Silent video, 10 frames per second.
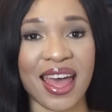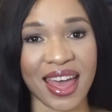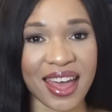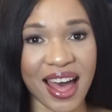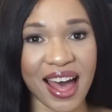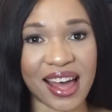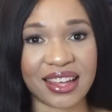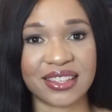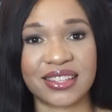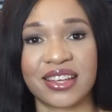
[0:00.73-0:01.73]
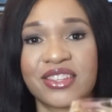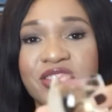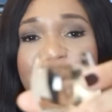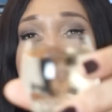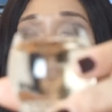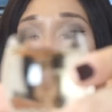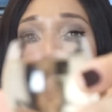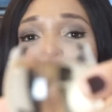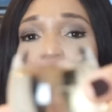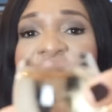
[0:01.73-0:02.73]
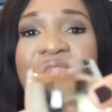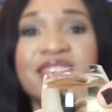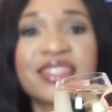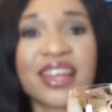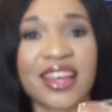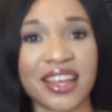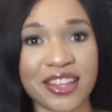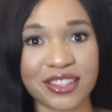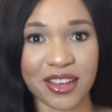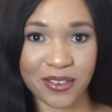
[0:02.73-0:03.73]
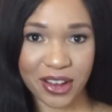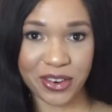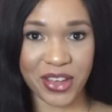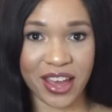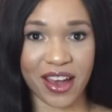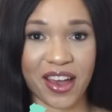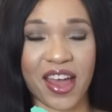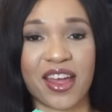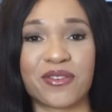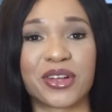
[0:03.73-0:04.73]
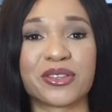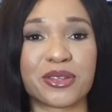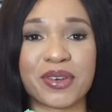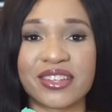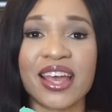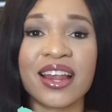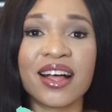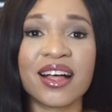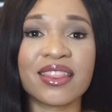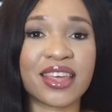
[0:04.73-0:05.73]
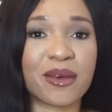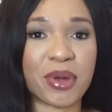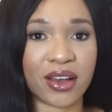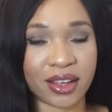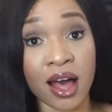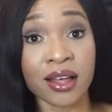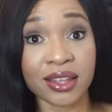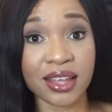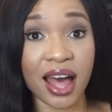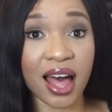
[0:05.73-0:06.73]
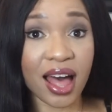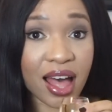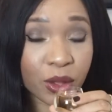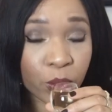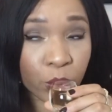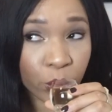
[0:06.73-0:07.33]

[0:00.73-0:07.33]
Hey guys, cheers. This is Wander here and welcome to my channel, The Amerikanka.